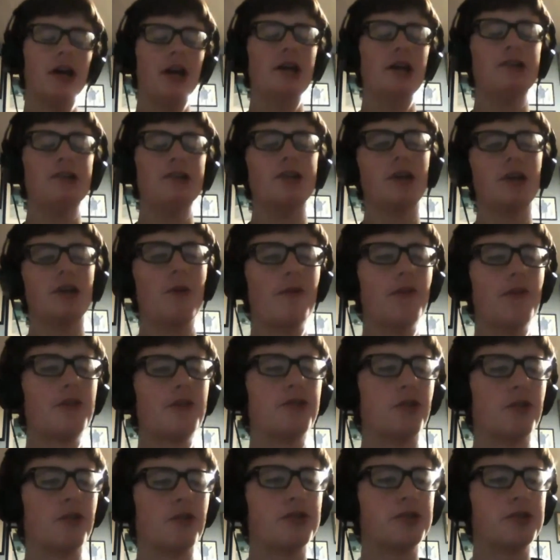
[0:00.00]
liked how when
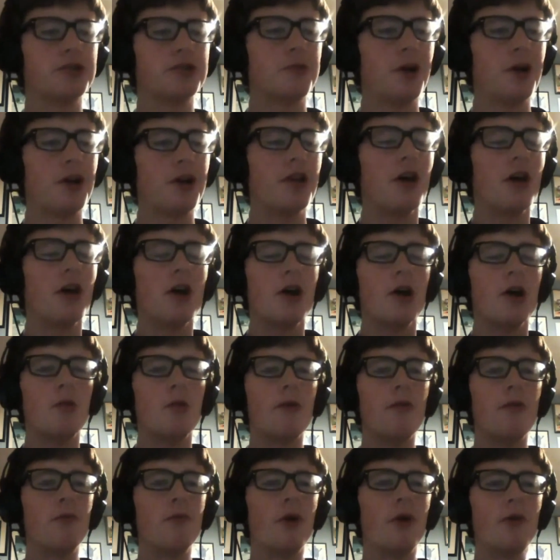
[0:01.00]
the Doctor when
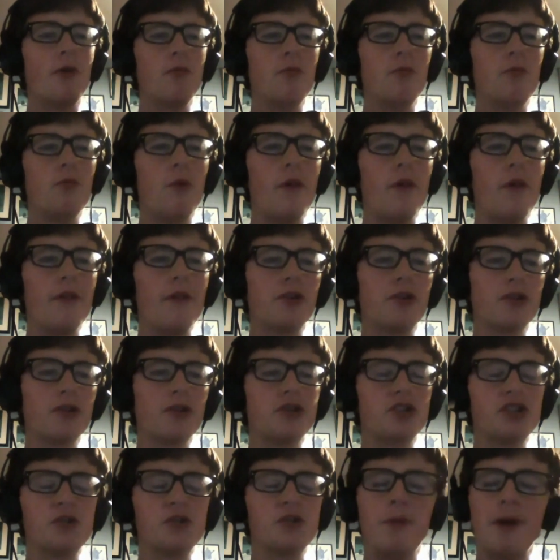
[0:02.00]
the
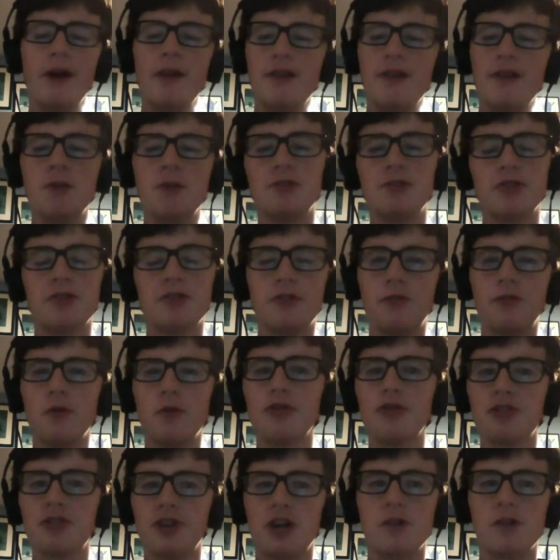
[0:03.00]
Doctor explained that he was under
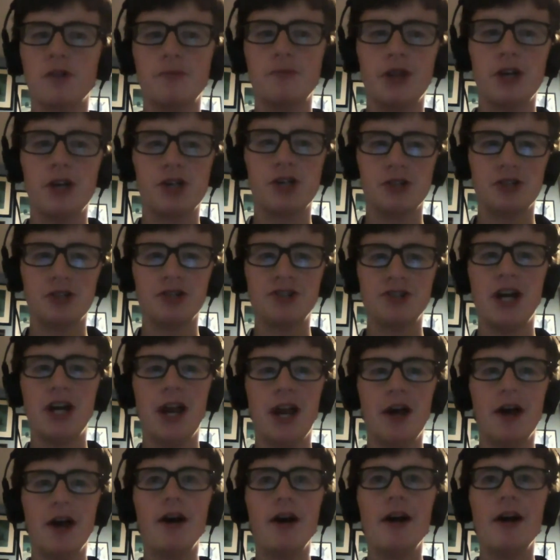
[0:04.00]
forced hibernation, the
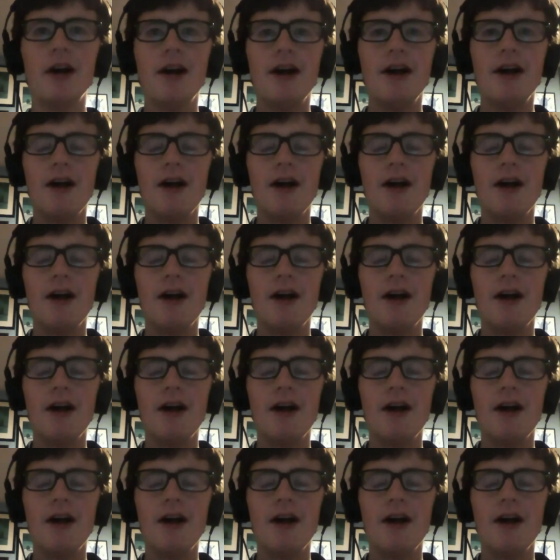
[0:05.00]
Teller,